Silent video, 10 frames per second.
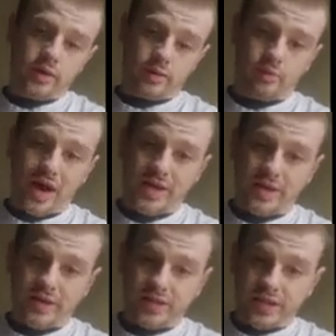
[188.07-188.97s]
your
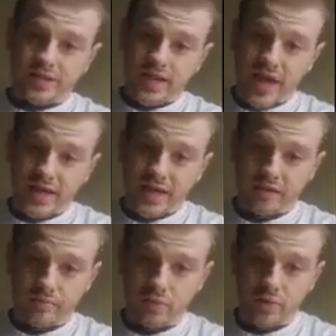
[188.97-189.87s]
body is just taking
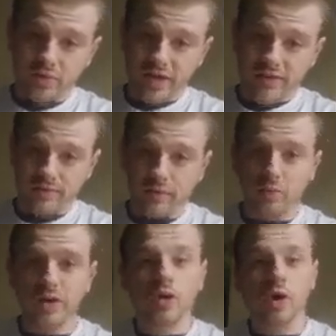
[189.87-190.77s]
the protein from
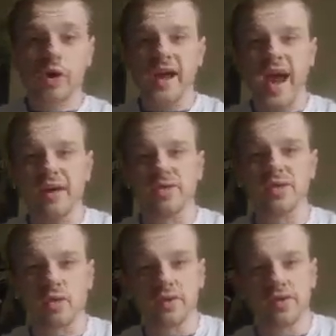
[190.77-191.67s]
what you already have
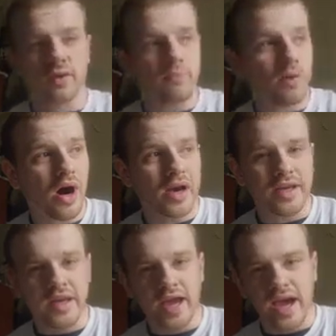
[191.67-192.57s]
stored in your
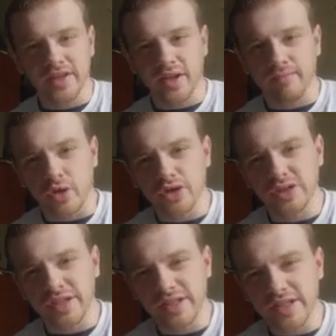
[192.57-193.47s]
body as an
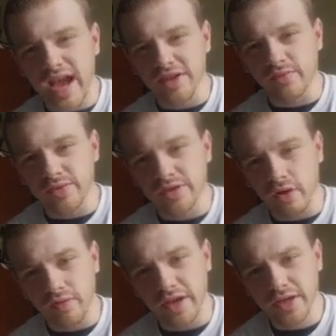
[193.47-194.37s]
emergency stash from
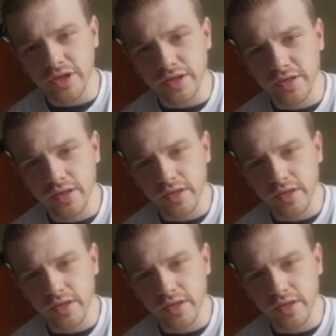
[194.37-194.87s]
starvation.